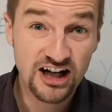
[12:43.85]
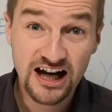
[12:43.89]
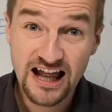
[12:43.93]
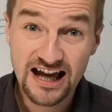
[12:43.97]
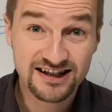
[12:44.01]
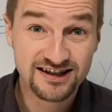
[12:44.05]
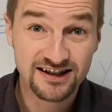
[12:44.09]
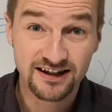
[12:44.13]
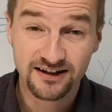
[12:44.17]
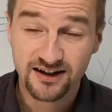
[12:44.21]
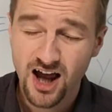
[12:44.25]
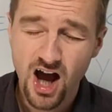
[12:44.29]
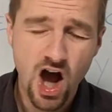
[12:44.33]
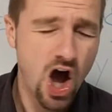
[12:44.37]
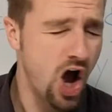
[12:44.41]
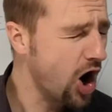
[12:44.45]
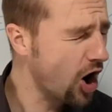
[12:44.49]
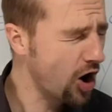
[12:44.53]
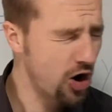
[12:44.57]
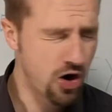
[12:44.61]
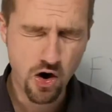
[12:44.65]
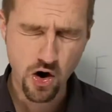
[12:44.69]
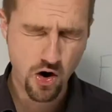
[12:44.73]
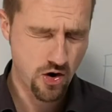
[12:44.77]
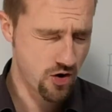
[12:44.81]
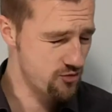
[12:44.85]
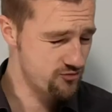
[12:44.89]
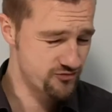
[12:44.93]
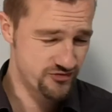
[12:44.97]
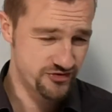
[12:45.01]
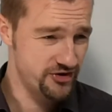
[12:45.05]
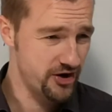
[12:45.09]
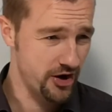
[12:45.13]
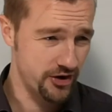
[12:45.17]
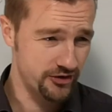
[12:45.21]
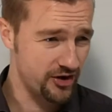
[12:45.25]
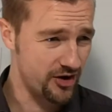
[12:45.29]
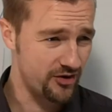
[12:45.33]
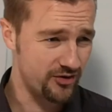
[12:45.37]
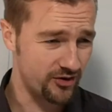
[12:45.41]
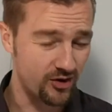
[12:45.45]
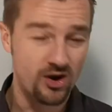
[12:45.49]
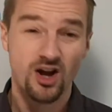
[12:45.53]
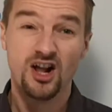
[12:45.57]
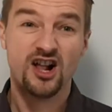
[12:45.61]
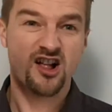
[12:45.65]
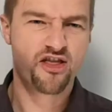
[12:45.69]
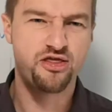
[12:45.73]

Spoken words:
lesson. Oh, no.